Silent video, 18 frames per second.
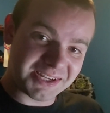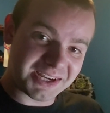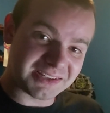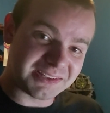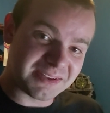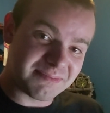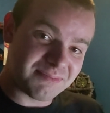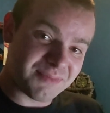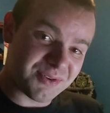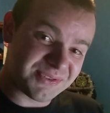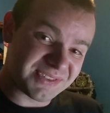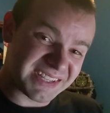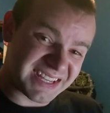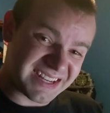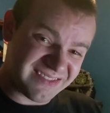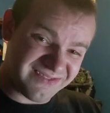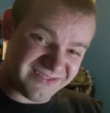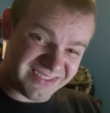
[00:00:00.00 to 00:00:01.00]
not the most
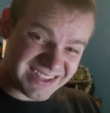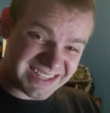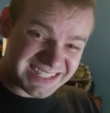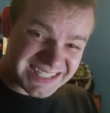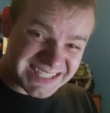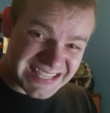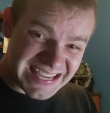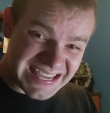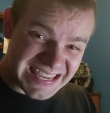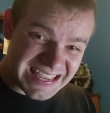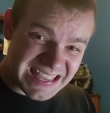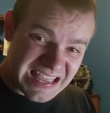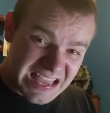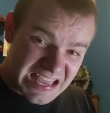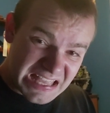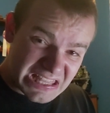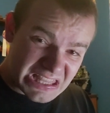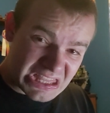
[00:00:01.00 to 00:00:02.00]
convincing,
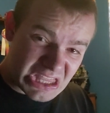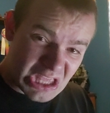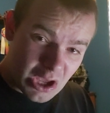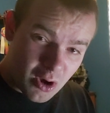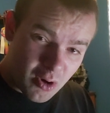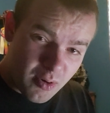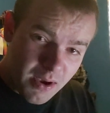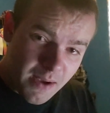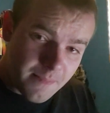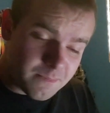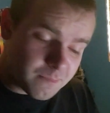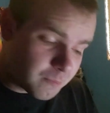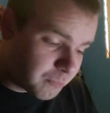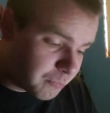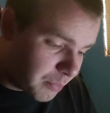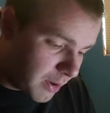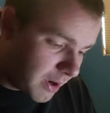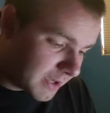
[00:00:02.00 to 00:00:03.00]
though.
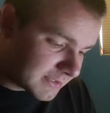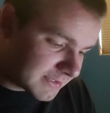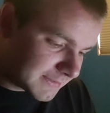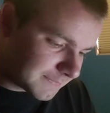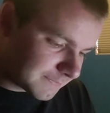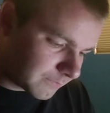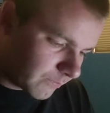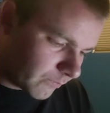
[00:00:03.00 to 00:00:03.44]
But